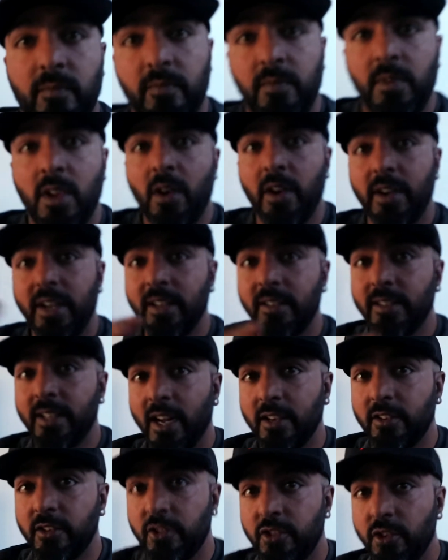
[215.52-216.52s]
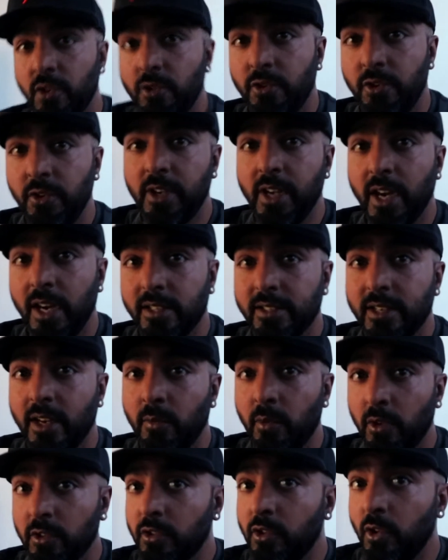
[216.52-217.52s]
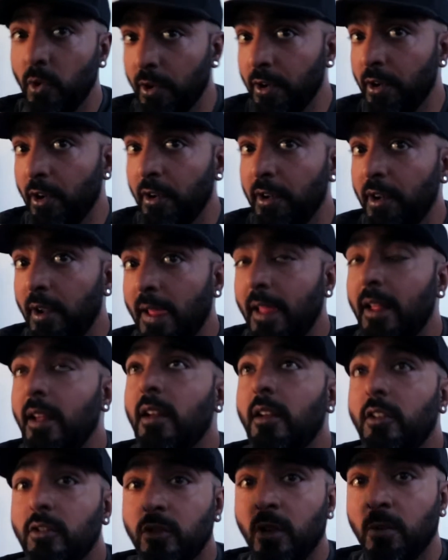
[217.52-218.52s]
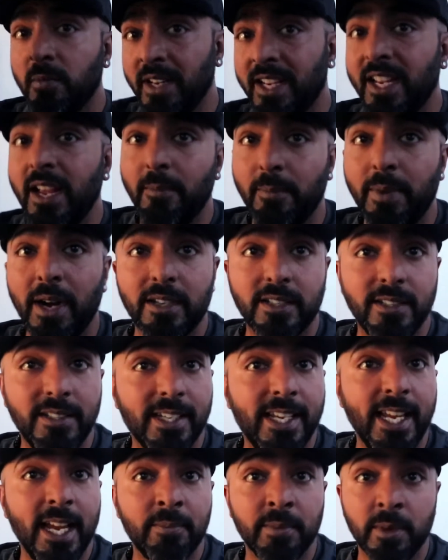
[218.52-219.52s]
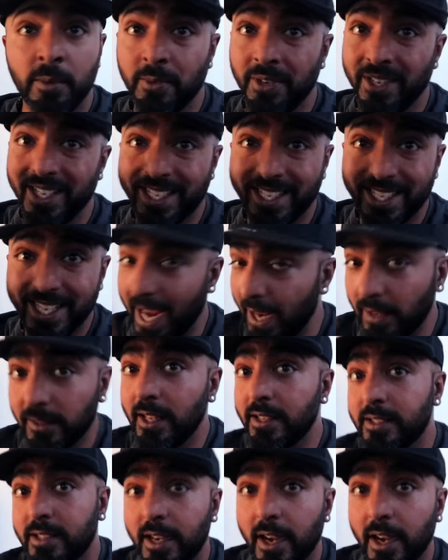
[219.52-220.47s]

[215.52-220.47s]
now I did that to show you guys that what's going on so I'm gonna get back to the game and I'm gonna kill this